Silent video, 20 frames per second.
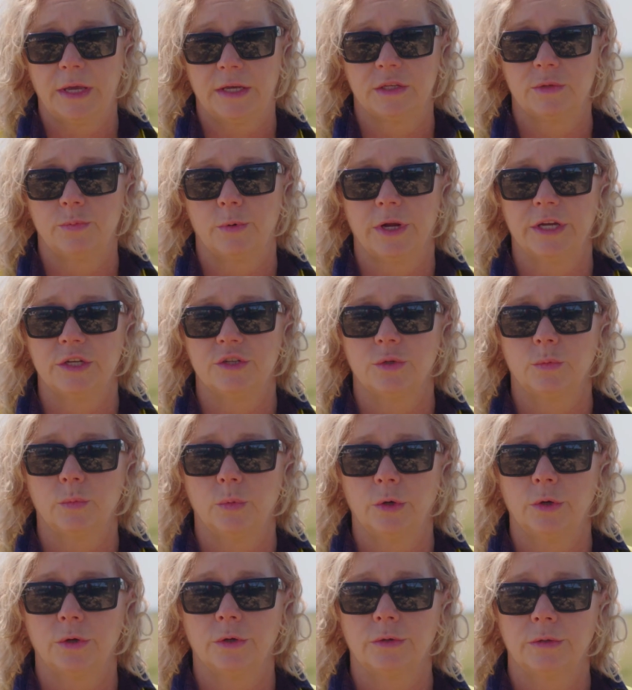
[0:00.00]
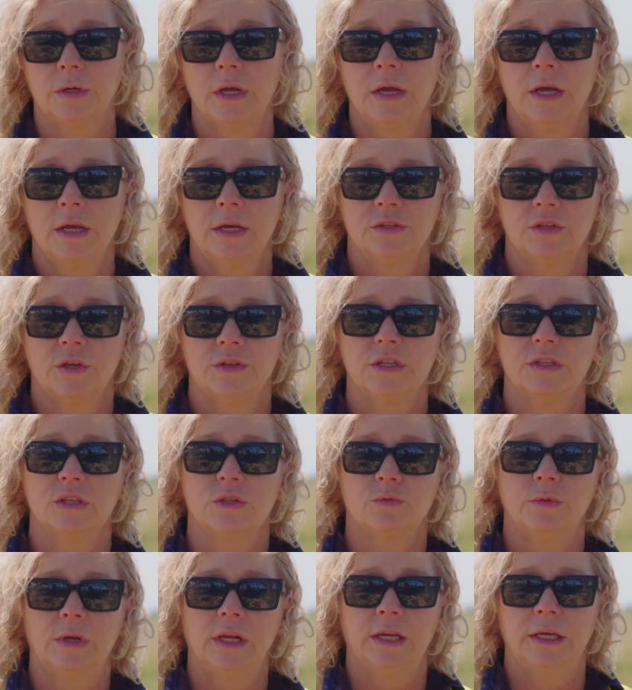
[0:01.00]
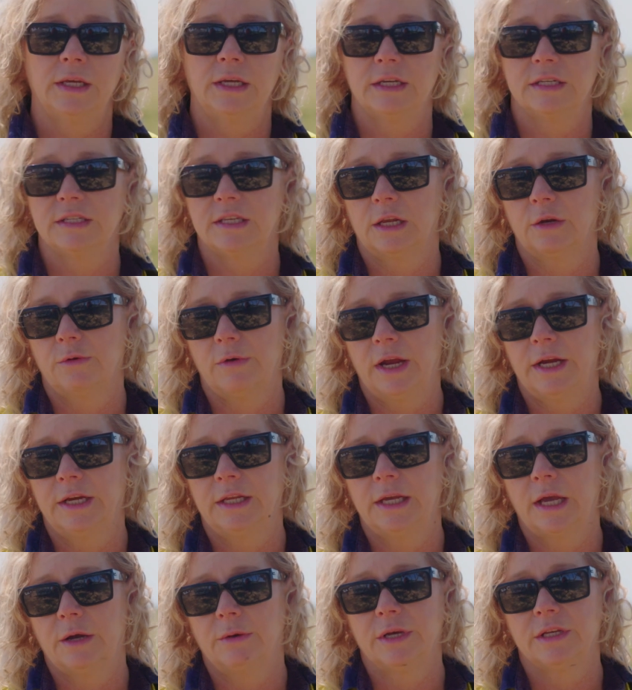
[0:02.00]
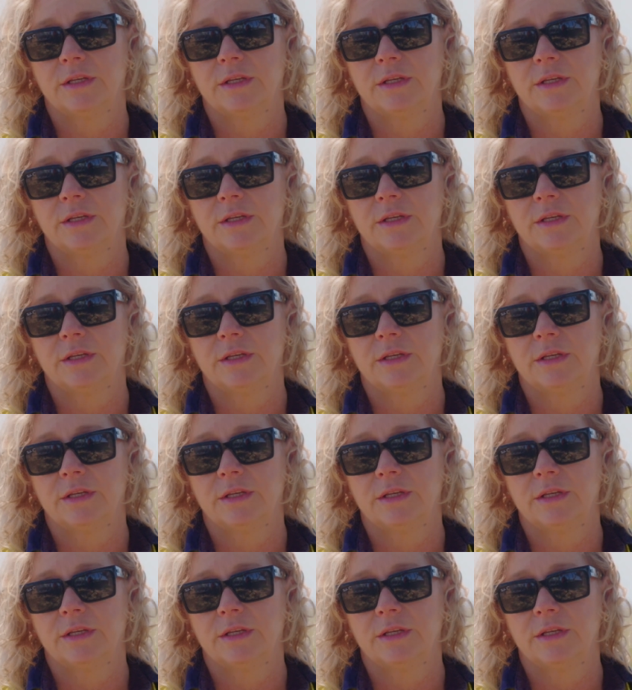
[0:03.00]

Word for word: exploration work. So this is really accelerating our